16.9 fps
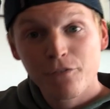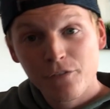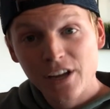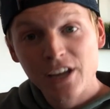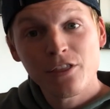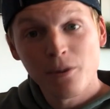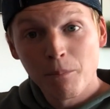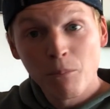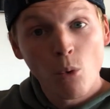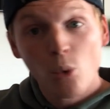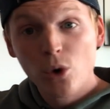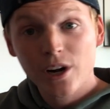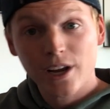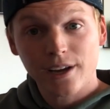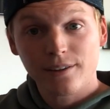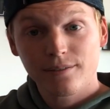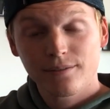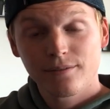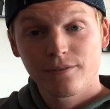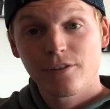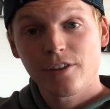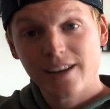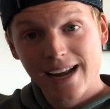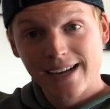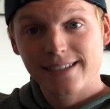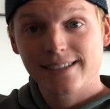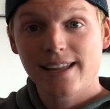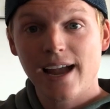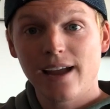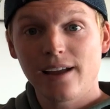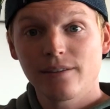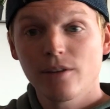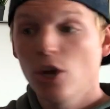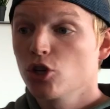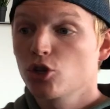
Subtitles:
in the morning for the next day.